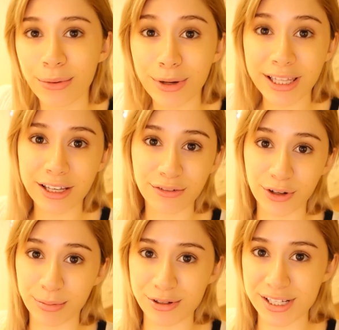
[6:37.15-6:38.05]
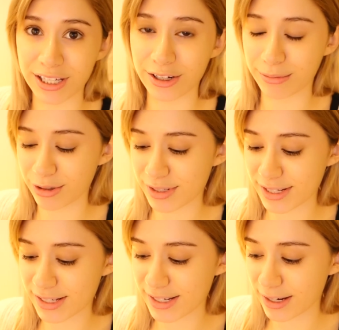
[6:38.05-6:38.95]
really good for boosting your immune
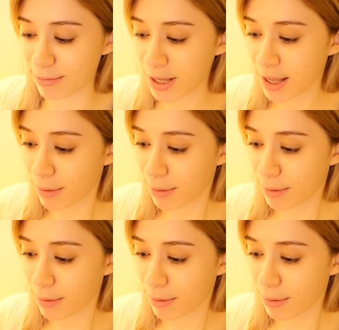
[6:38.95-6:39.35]
system.